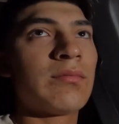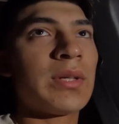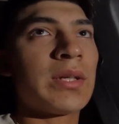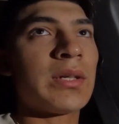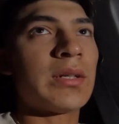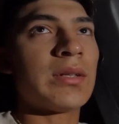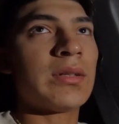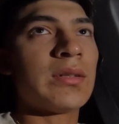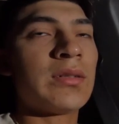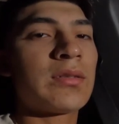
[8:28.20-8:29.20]

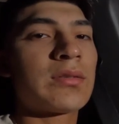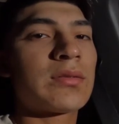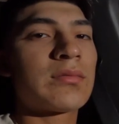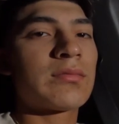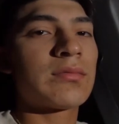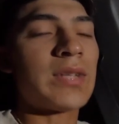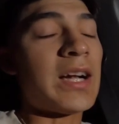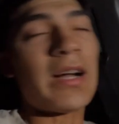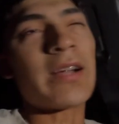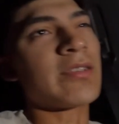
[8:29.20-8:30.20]
because
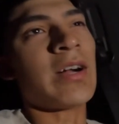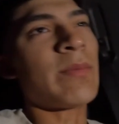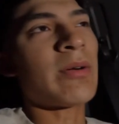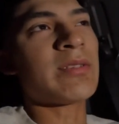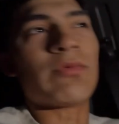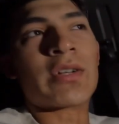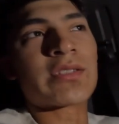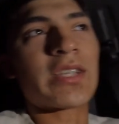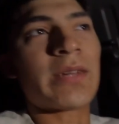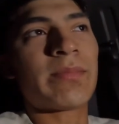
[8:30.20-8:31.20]
I don't know, I'll probably want
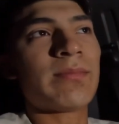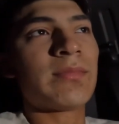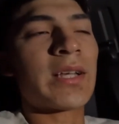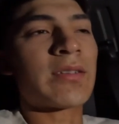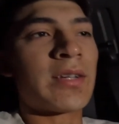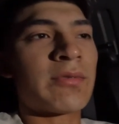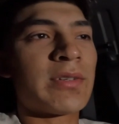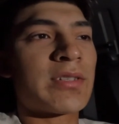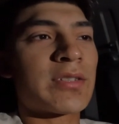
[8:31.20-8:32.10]
to stay up later anyways,